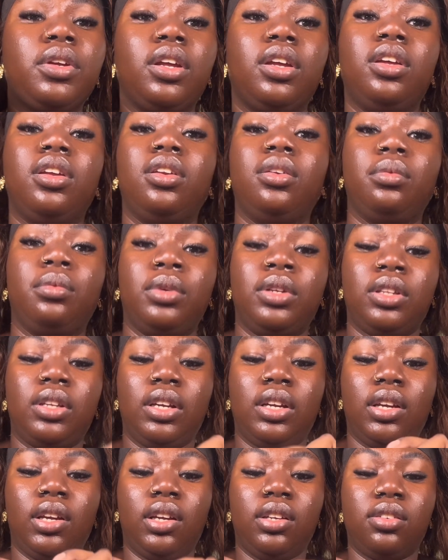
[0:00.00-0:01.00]
in with
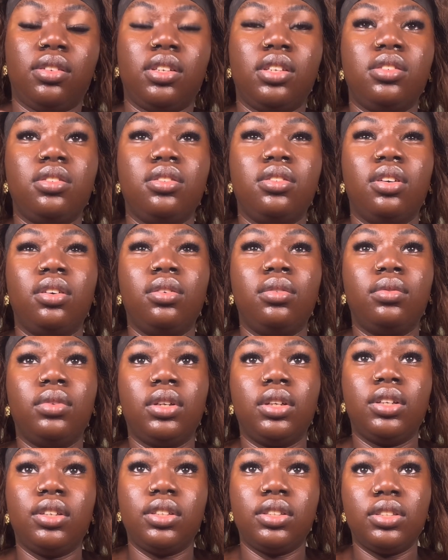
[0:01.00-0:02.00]
a skin tone
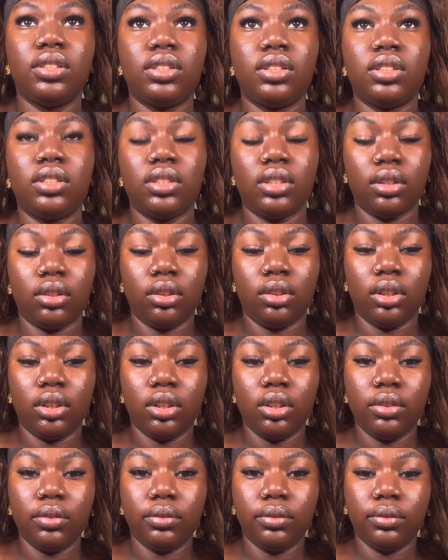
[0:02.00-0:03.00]
concealer.